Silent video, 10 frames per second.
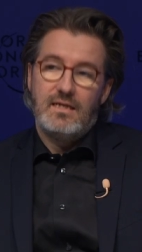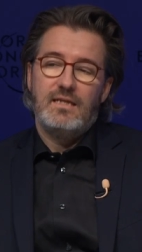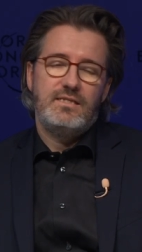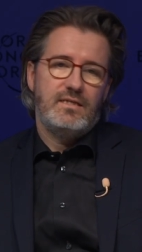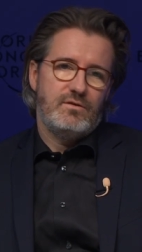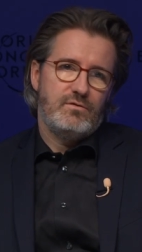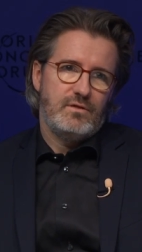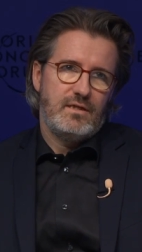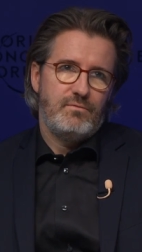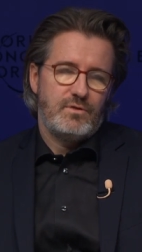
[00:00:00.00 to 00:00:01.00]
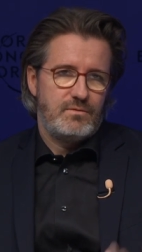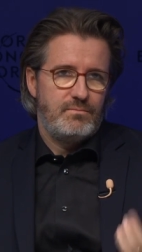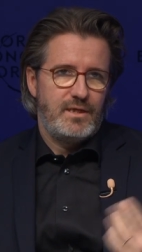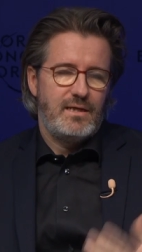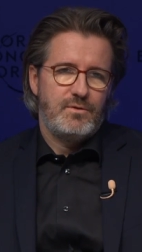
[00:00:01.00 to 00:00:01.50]
an engineer who then was
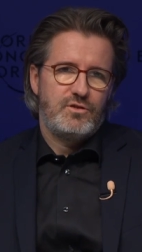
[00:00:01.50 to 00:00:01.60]
became a